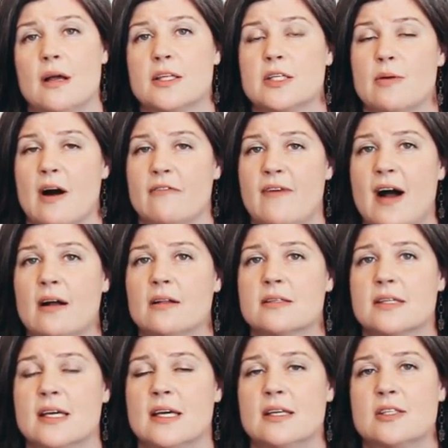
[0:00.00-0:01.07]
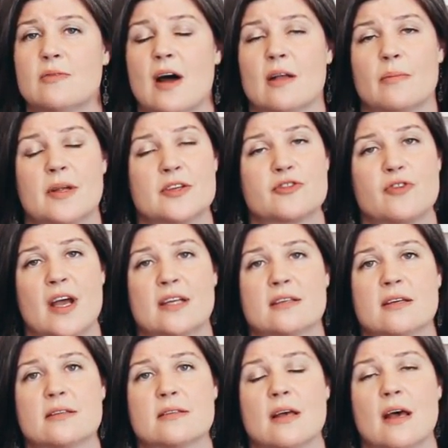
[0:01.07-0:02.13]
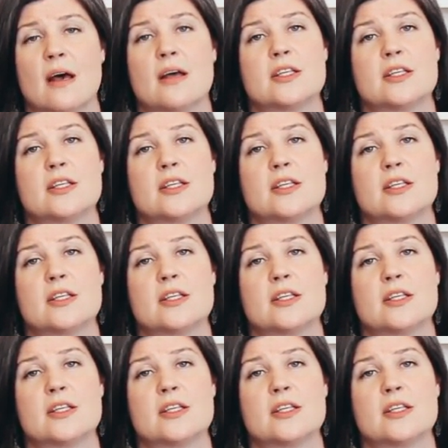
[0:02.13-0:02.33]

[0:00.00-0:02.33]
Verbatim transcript: to our faculty, to our administrators,